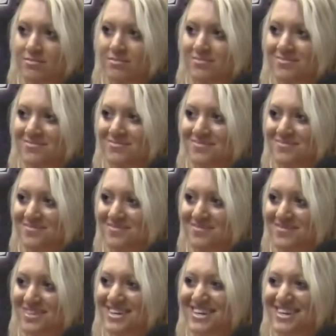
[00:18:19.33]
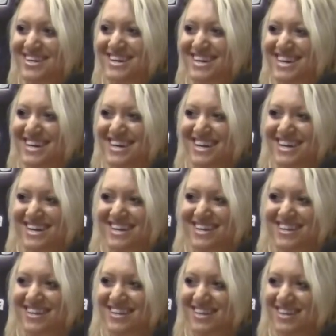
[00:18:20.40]

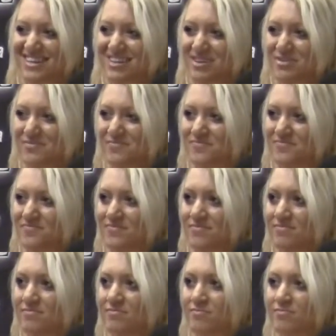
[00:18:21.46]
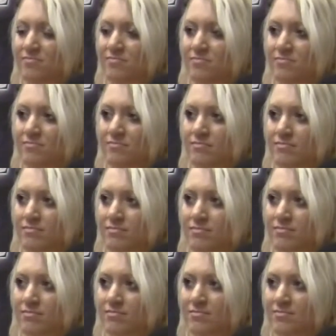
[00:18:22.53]

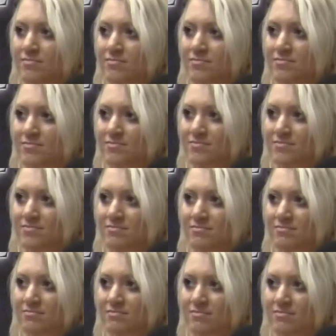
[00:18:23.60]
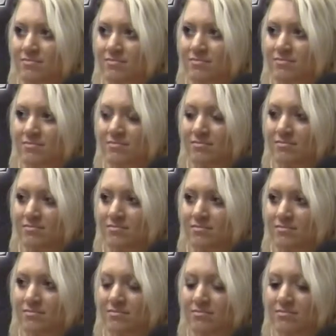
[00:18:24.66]

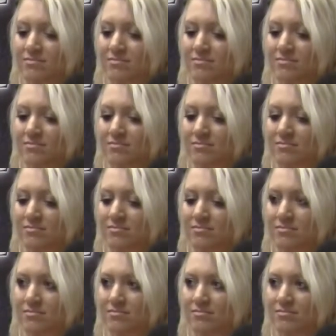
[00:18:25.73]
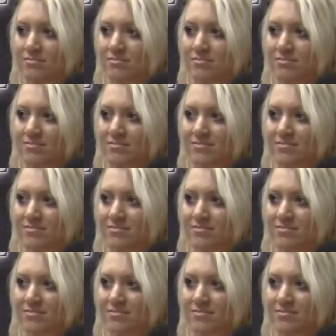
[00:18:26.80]
(not speaking)